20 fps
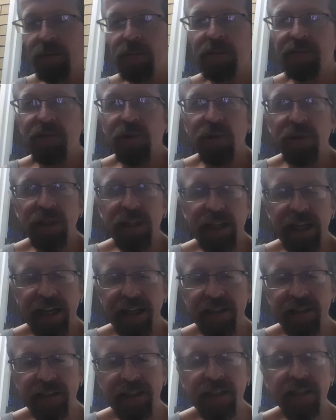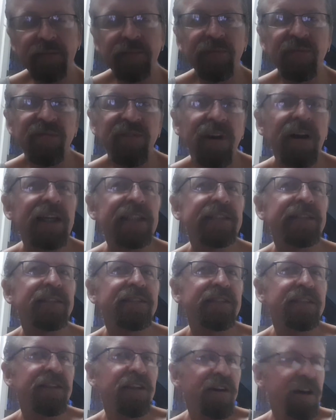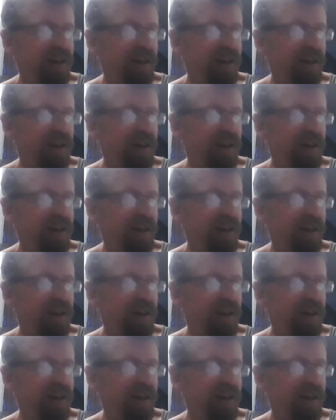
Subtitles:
we're all allowed some vices in